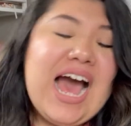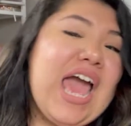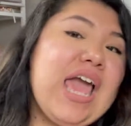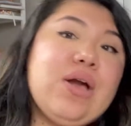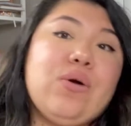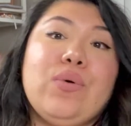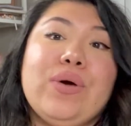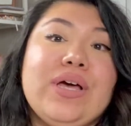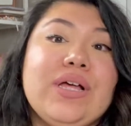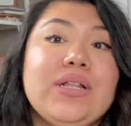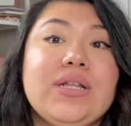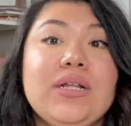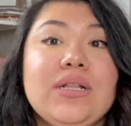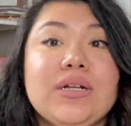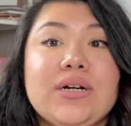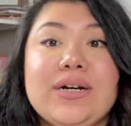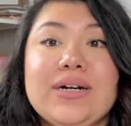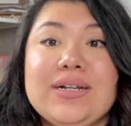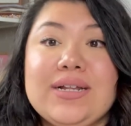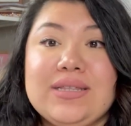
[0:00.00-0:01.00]
I quickly
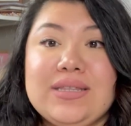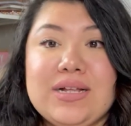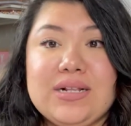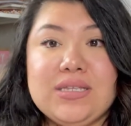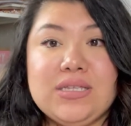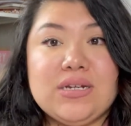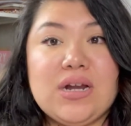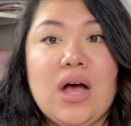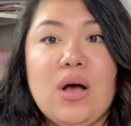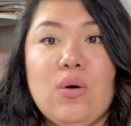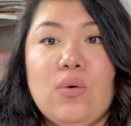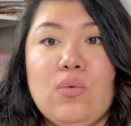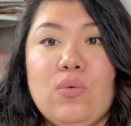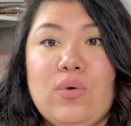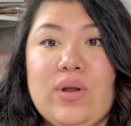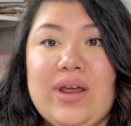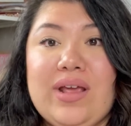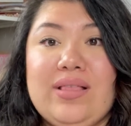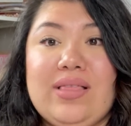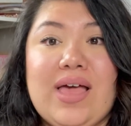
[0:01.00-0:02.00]
learned that that's not
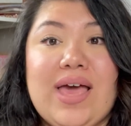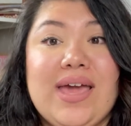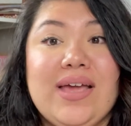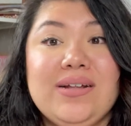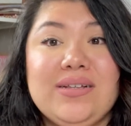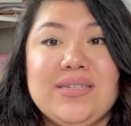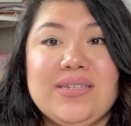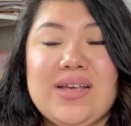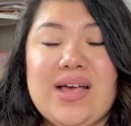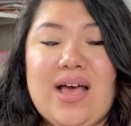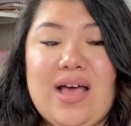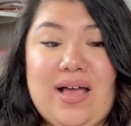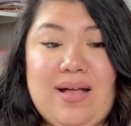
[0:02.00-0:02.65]
what I liked.